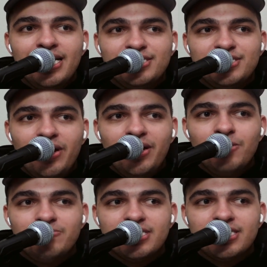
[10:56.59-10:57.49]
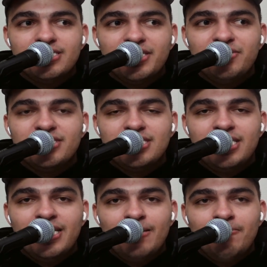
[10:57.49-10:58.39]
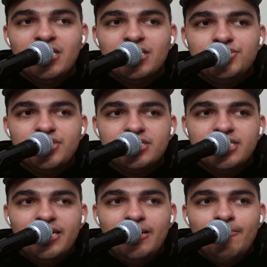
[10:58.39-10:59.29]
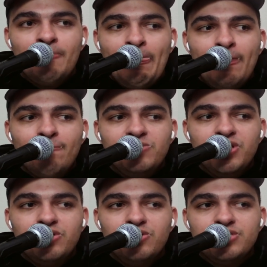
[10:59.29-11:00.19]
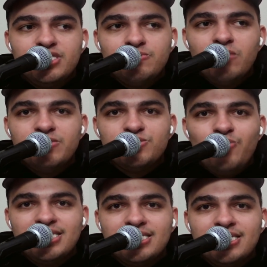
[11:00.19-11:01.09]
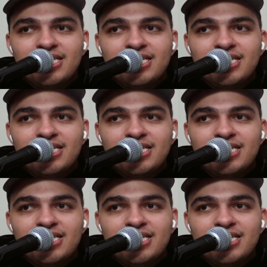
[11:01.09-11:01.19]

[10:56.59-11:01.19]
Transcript: And so I hope to continue to see him just um, you know, use his moments wisely and